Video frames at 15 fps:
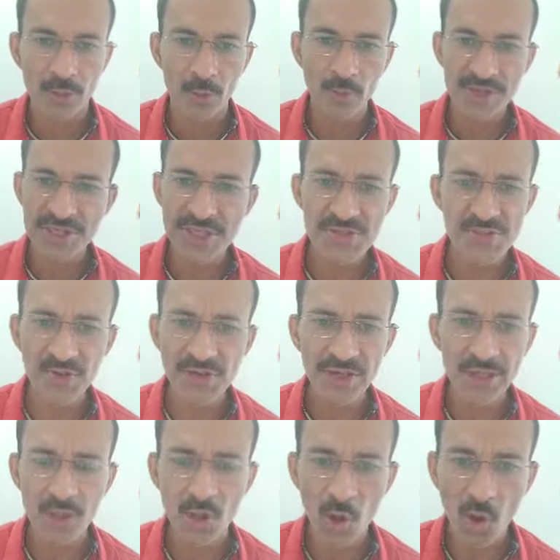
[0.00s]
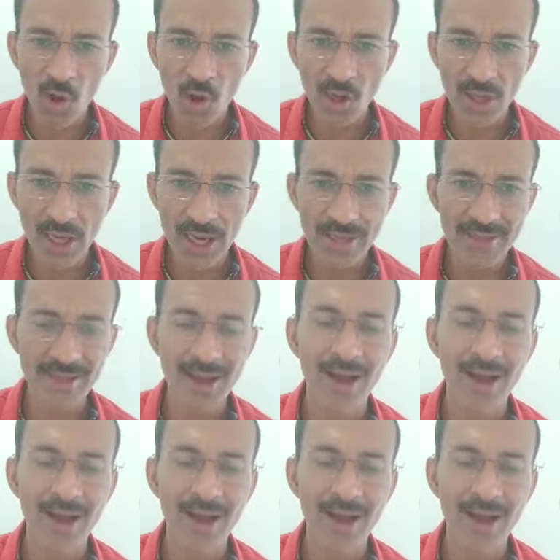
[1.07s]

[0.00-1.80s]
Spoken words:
which is very long and